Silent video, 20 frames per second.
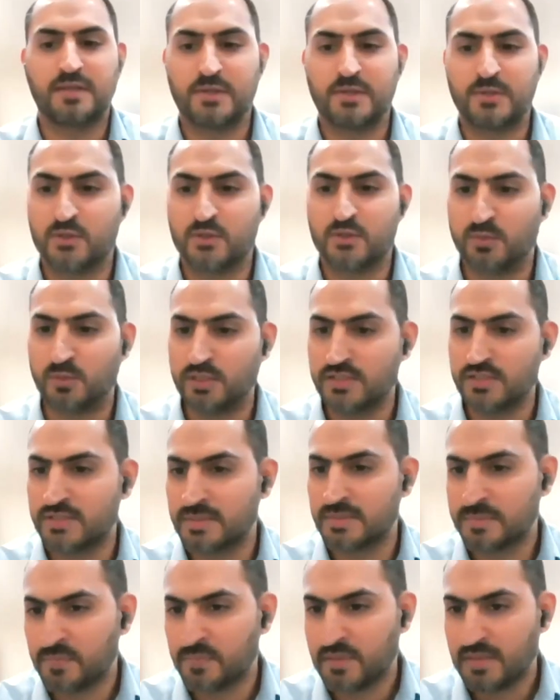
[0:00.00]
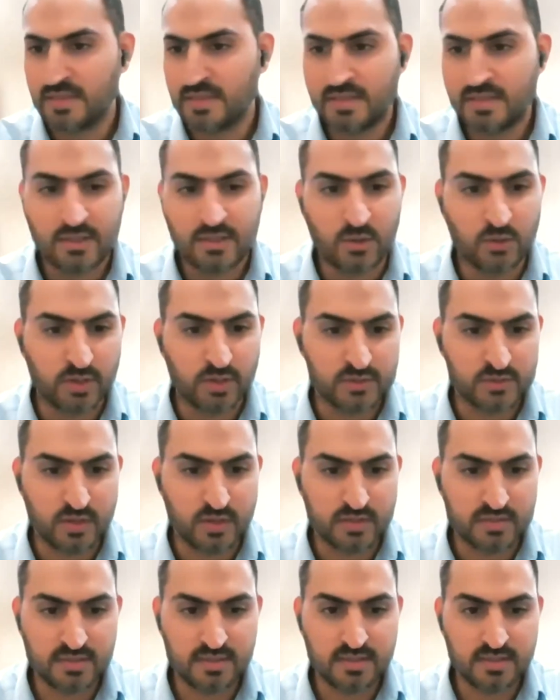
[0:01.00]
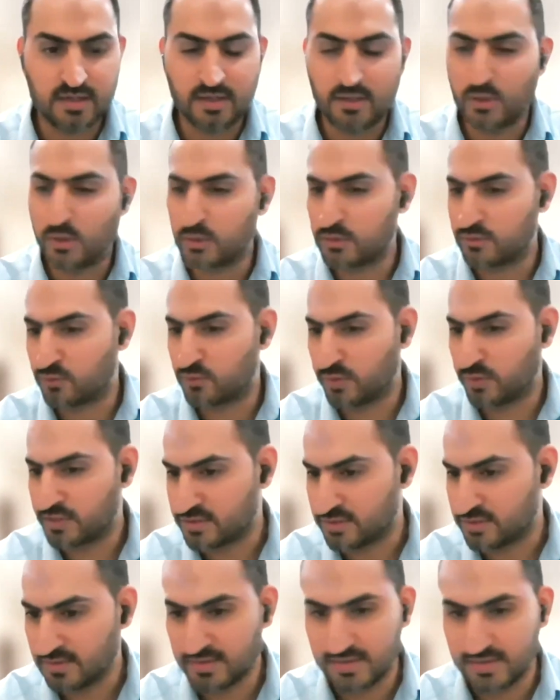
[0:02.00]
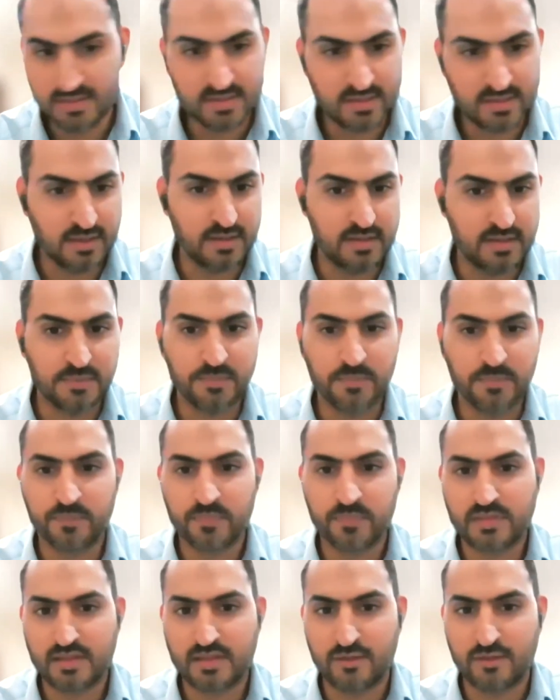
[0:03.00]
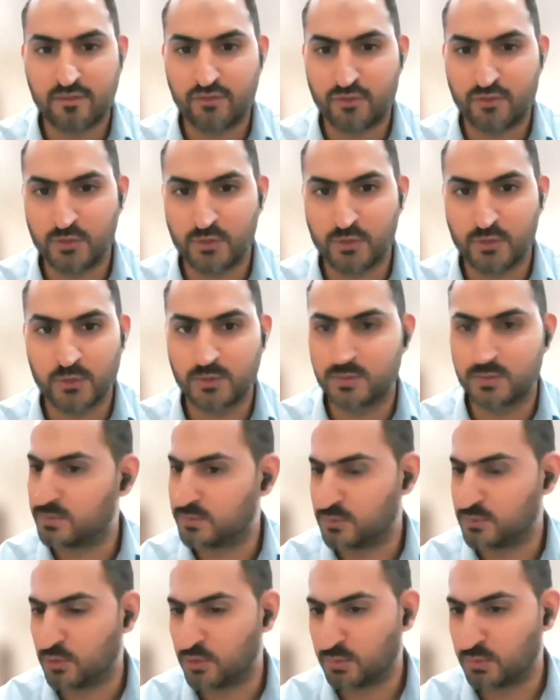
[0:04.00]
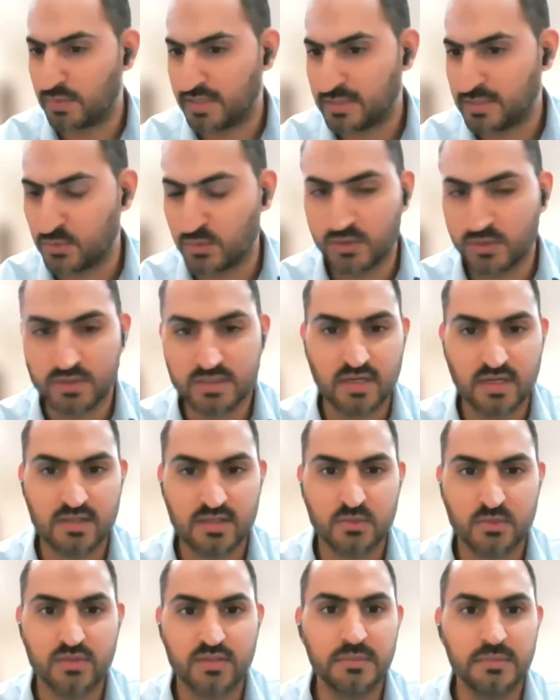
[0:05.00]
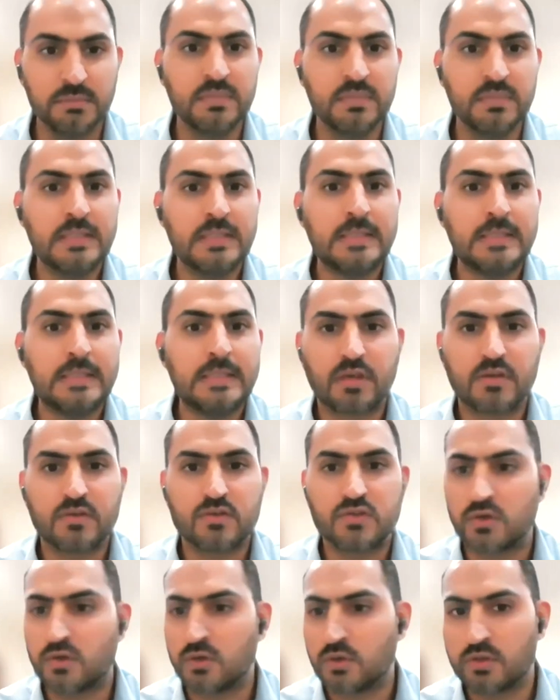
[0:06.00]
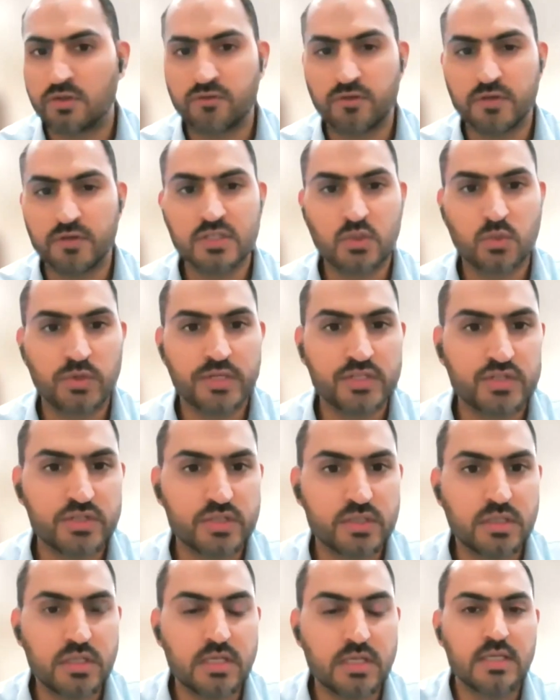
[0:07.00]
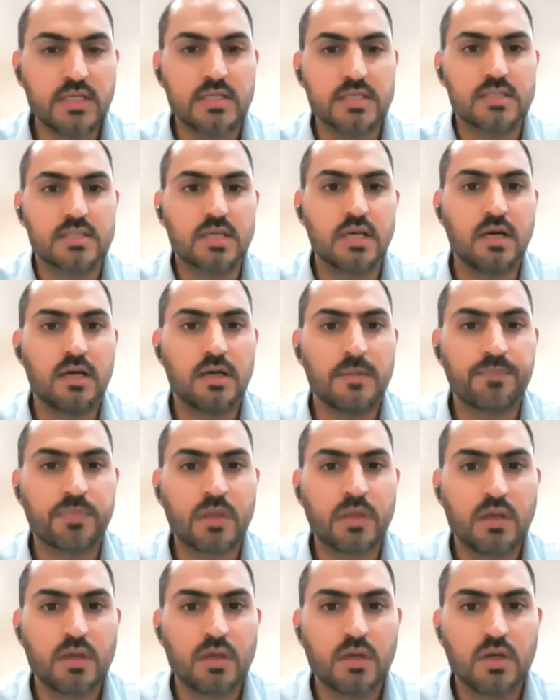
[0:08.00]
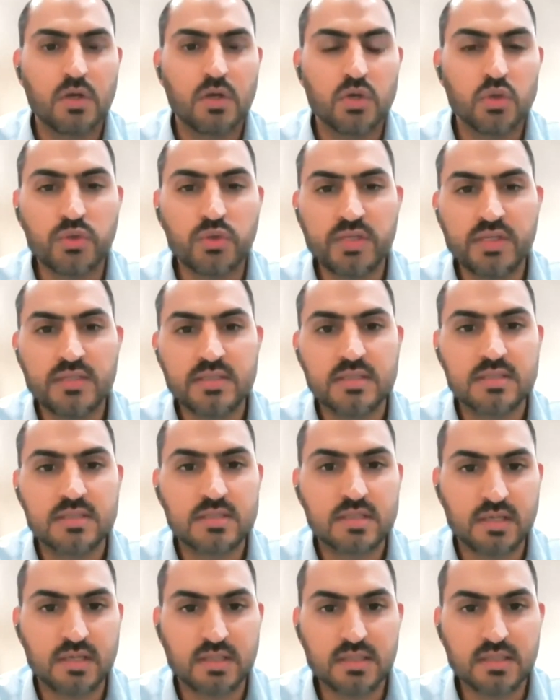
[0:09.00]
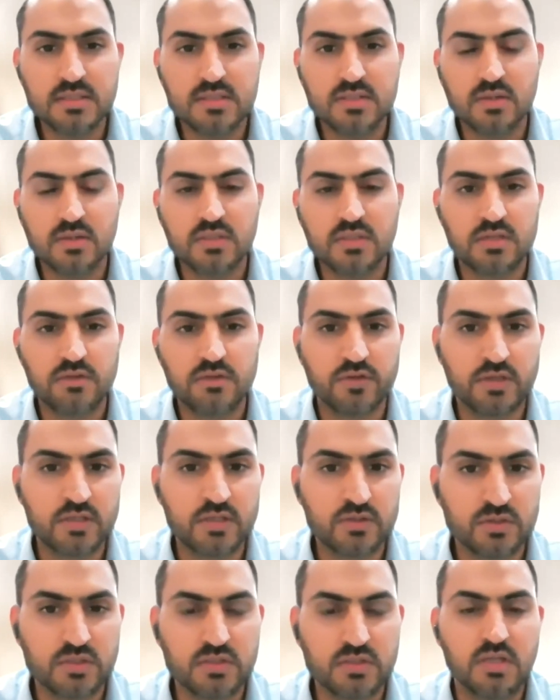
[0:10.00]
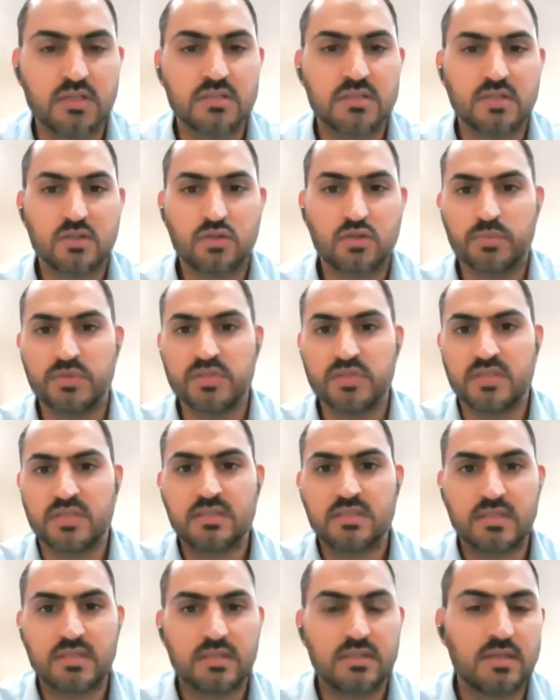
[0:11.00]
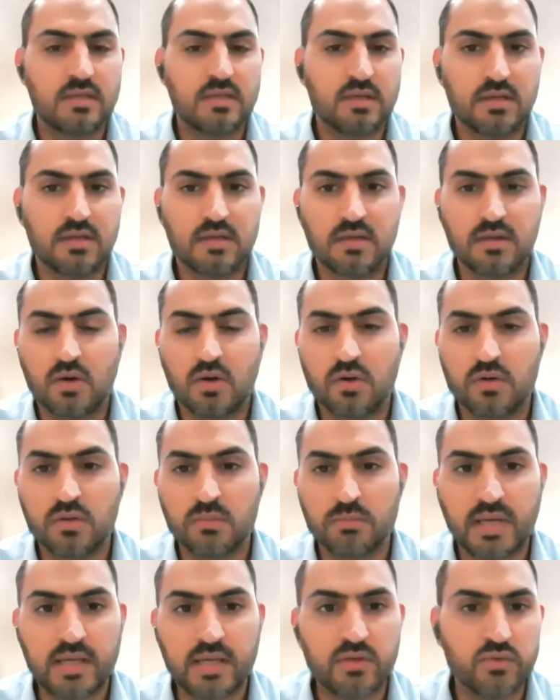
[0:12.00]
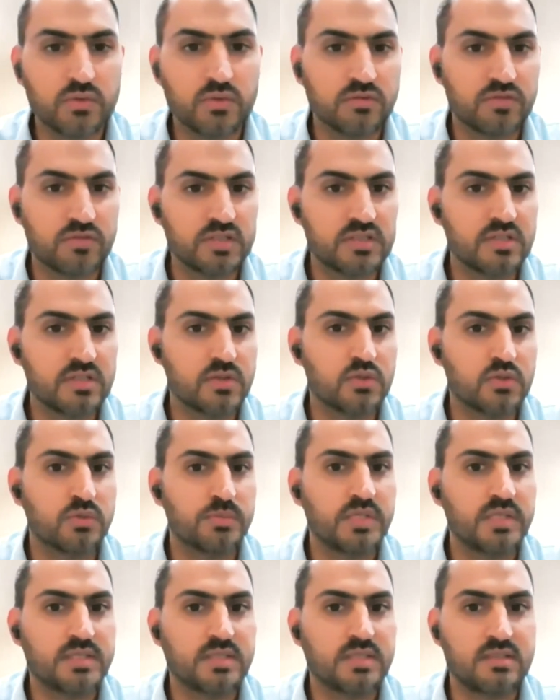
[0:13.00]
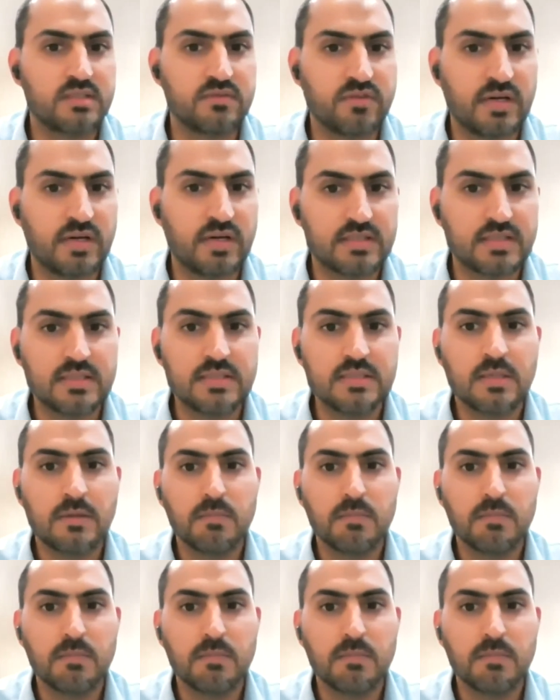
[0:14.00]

Thank you so much. Okay, so I see there are a lot of questions. Um, if you don't mind, we'll start with them. So the first question is, um, do these studies, so it's referring to the studies that you presented uh, on manual versus automated devices,